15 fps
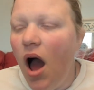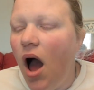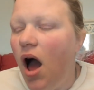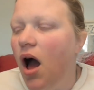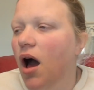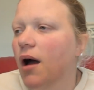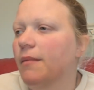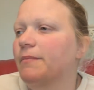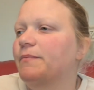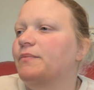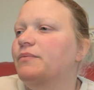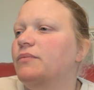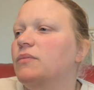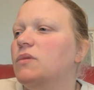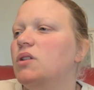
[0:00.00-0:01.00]

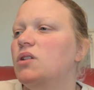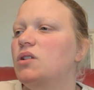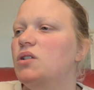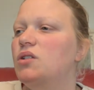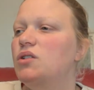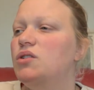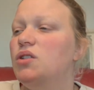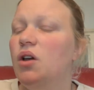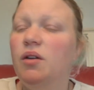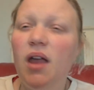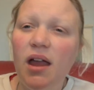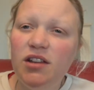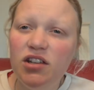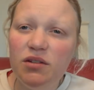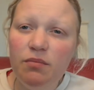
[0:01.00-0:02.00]
So
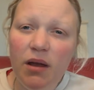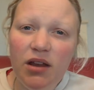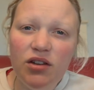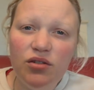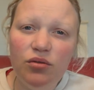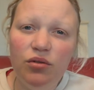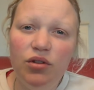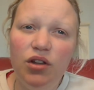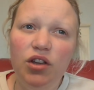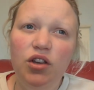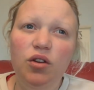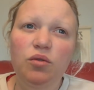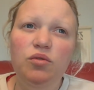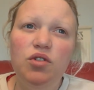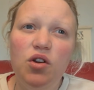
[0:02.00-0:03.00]
yeah, just make sure that
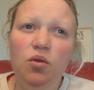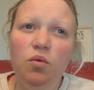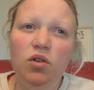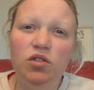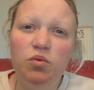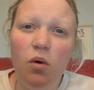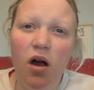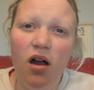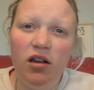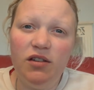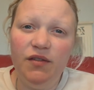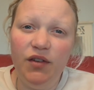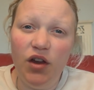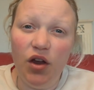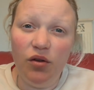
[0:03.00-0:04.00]
you do what
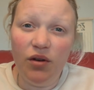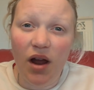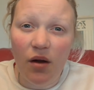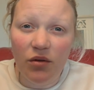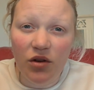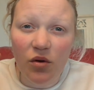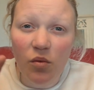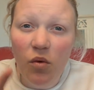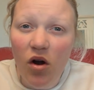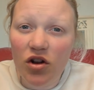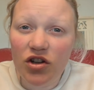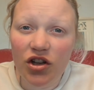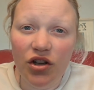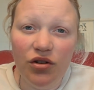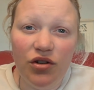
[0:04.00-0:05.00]
works for you. Now, you'll
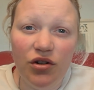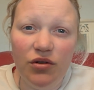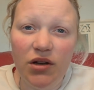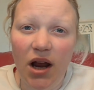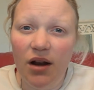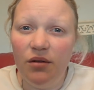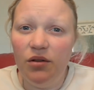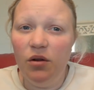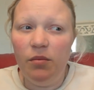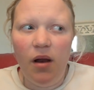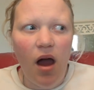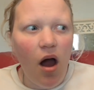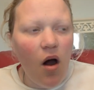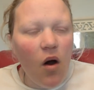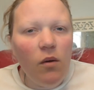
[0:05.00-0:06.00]
watch a YouTube channel and you'll be
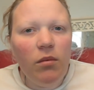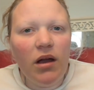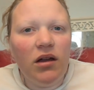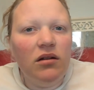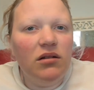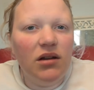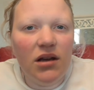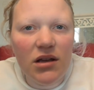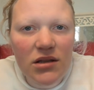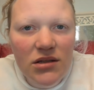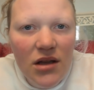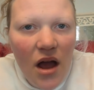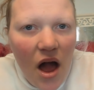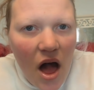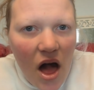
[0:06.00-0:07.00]
like, oh my
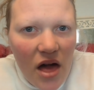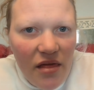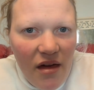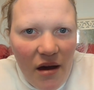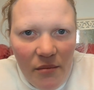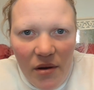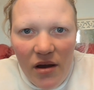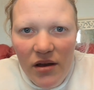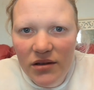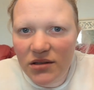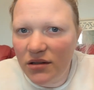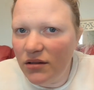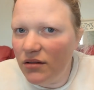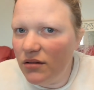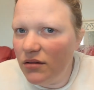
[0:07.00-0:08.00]
goodness, that
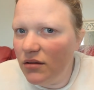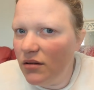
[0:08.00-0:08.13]
person,